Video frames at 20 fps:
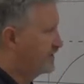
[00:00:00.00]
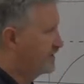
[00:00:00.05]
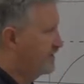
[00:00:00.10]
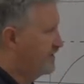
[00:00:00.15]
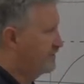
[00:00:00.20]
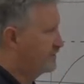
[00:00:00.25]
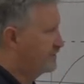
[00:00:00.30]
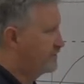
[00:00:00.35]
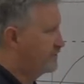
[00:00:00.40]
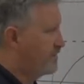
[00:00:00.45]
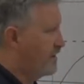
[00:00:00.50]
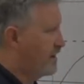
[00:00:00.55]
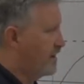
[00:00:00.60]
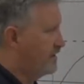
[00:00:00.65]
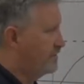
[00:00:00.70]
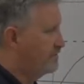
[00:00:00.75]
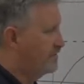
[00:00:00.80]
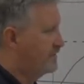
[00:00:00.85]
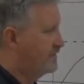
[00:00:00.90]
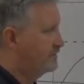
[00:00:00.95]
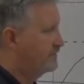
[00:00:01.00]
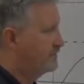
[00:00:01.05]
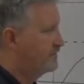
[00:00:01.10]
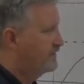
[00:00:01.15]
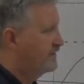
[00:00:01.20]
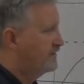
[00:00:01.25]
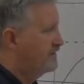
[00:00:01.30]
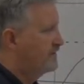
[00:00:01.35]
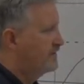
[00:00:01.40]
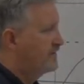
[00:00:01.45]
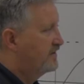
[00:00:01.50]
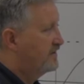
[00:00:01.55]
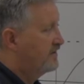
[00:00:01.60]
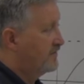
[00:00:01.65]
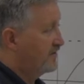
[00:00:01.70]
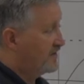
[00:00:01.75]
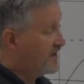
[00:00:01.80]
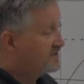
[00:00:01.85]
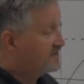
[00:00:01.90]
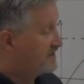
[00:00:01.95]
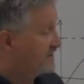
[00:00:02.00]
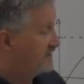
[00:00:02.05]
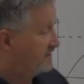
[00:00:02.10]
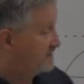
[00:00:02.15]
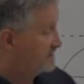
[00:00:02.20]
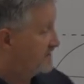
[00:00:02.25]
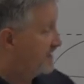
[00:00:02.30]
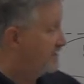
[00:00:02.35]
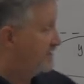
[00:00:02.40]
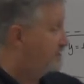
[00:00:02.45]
left or right, but if it doesn't say